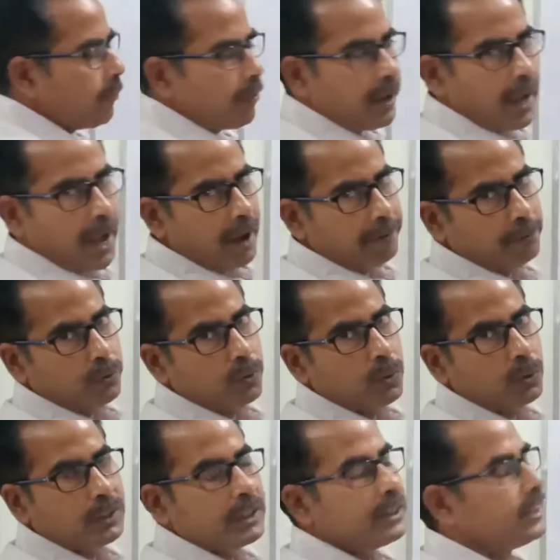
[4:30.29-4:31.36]
we have to know
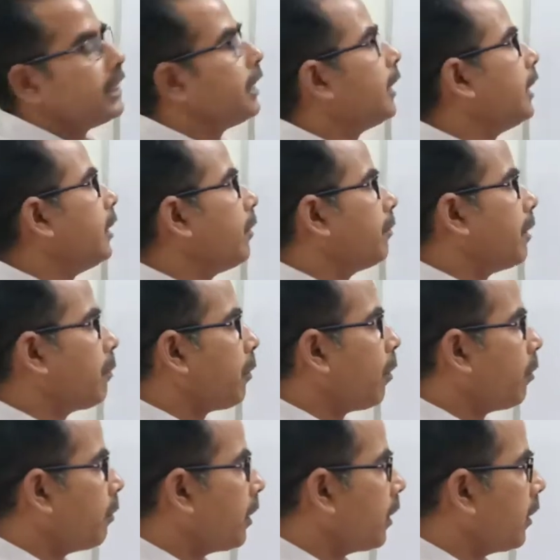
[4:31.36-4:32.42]
the degree of the
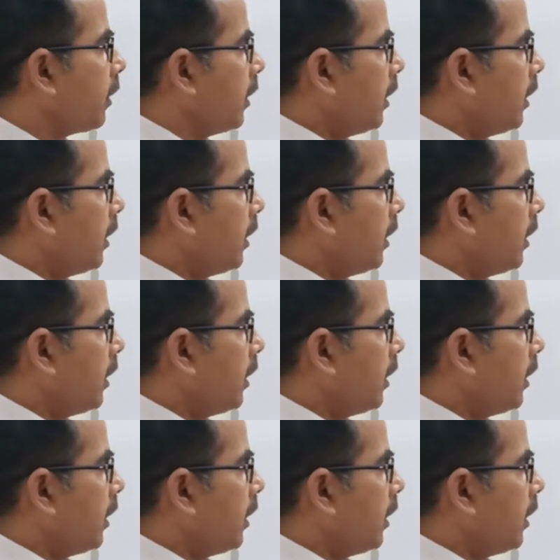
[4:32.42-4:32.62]
polynomial.